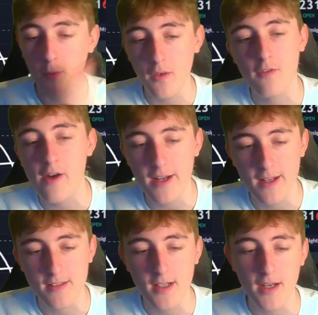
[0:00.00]
than the one on the
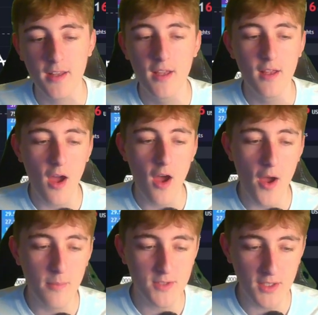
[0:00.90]
right-hand side.
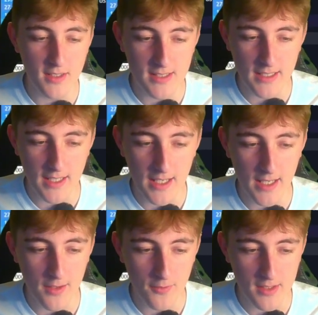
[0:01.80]
So you can see
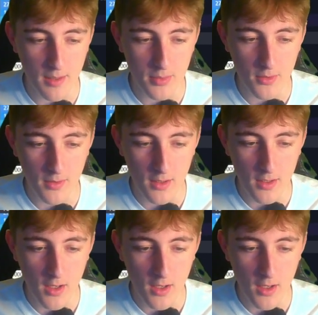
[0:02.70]
here, for example,